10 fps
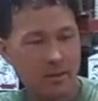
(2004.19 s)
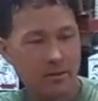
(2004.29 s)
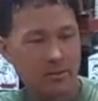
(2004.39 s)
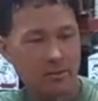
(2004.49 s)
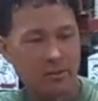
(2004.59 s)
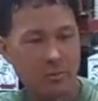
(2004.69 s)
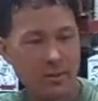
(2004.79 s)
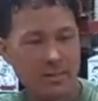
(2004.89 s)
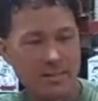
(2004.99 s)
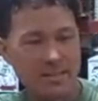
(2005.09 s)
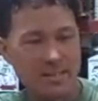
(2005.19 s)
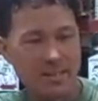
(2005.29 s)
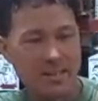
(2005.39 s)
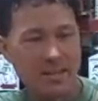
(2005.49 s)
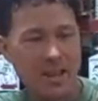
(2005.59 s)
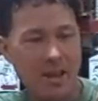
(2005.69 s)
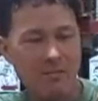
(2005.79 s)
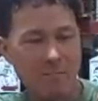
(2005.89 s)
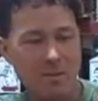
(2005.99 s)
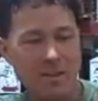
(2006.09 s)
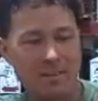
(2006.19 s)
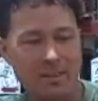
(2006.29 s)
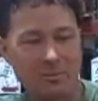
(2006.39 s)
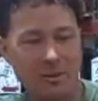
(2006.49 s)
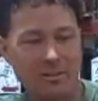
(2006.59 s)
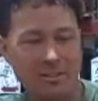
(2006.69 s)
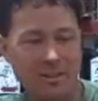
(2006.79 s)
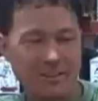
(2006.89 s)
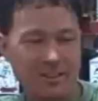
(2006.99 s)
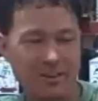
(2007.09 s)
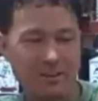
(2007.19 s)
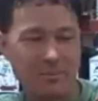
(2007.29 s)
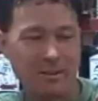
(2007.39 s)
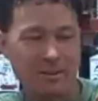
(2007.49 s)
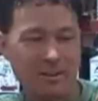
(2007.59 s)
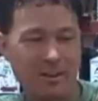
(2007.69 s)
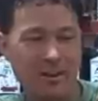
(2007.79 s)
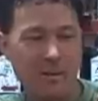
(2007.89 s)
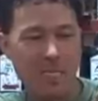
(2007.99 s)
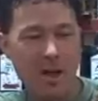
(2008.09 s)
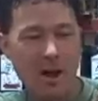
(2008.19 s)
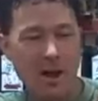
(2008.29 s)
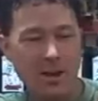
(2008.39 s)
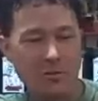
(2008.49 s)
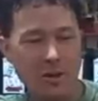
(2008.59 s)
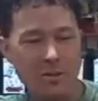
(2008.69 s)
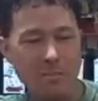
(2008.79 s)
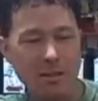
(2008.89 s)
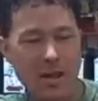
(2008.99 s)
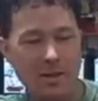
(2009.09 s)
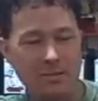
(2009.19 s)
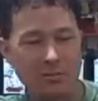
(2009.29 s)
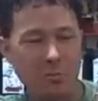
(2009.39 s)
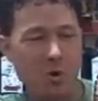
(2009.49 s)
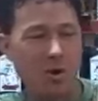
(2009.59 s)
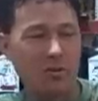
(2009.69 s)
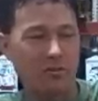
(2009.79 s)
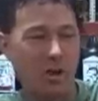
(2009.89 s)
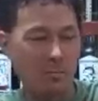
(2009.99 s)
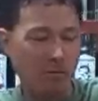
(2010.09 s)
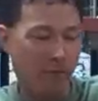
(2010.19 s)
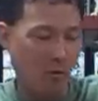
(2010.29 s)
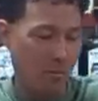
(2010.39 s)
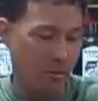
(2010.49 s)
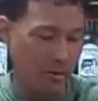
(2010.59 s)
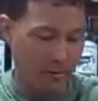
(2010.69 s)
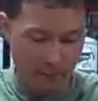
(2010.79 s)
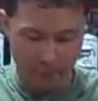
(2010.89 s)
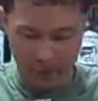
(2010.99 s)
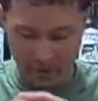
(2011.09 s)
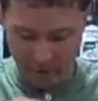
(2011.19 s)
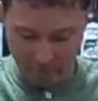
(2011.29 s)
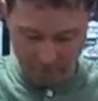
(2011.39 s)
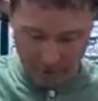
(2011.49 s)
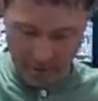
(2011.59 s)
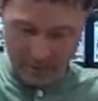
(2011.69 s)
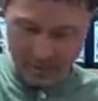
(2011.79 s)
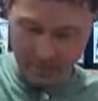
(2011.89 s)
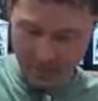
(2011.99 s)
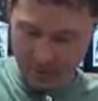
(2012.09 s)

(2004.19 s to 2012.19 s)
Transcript: This is sweet and sticky heavy mix. That's what it says here. It's basically a high-grade molasses water-soluble formula for feeding your plants.